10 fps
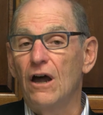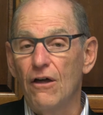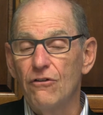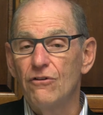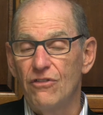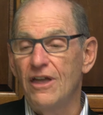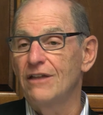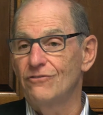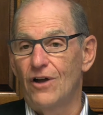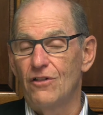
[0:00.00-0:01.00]
other
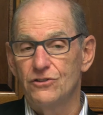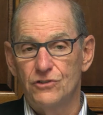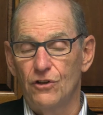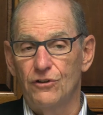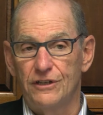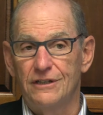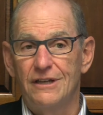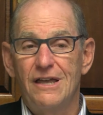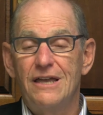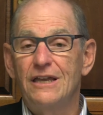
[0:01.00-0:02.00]
than volatility.
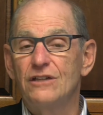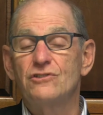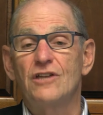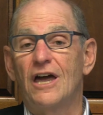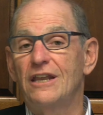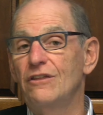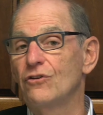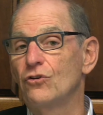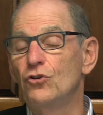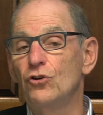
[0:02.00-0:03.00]
It's not
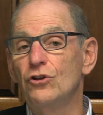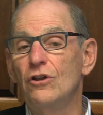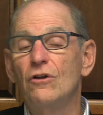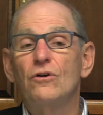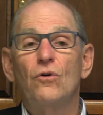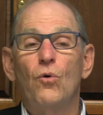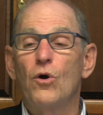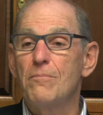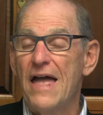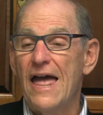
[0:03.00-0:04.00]
either good or
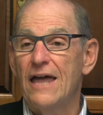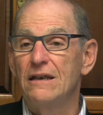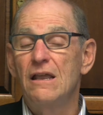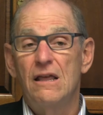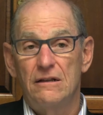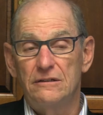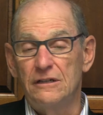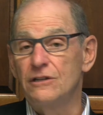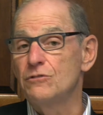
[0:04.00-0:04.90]
bad. As